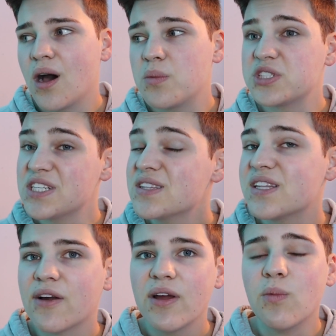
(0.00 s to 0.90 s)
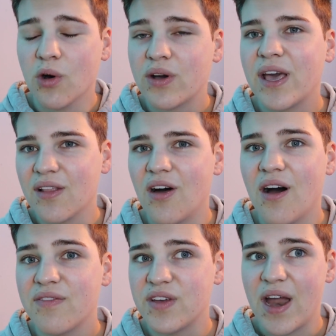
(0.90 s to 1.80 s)
which in theory will kill
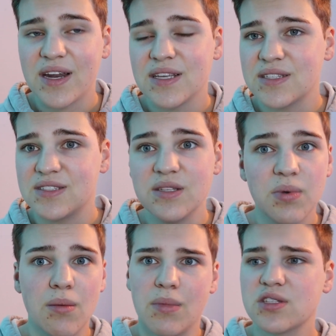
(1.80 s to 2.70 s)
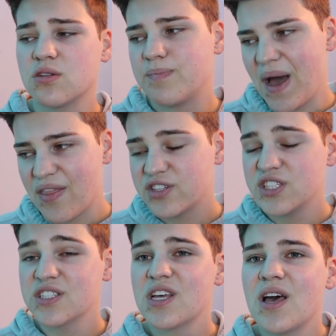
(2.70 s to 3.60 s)
off any zebra mussel
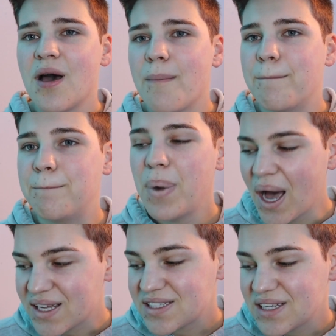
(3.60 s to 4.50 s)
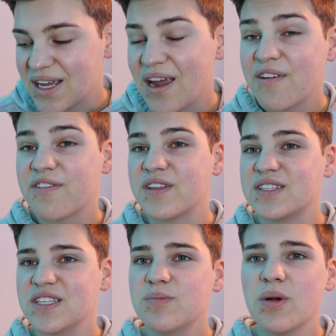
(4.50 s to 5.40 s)
pathogens. But if the
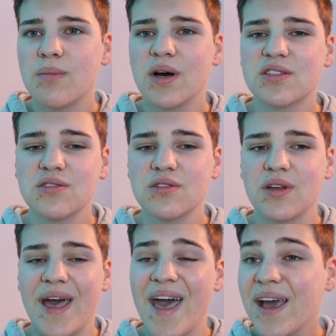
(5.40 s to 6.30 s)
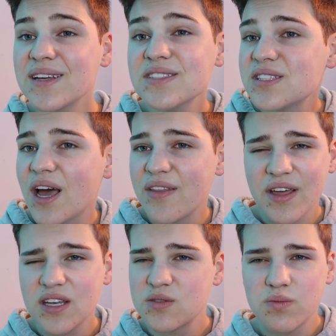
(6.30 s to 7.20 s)
zebra mussel eggs, I
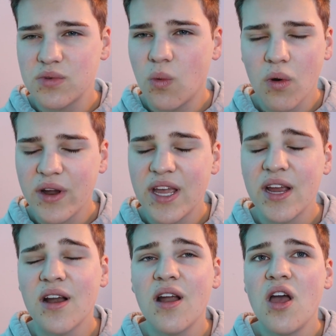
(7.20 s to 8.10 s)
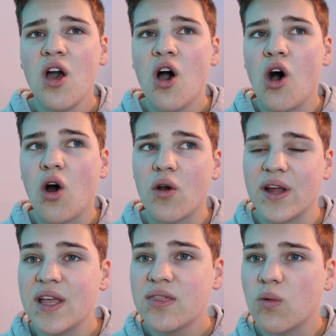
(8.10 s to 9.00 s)
think is the worry here, are
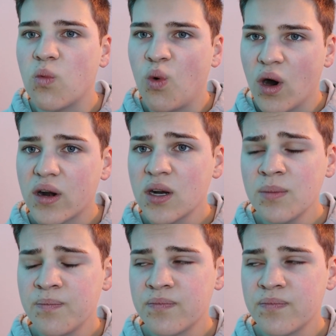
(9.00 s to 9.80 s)
in the water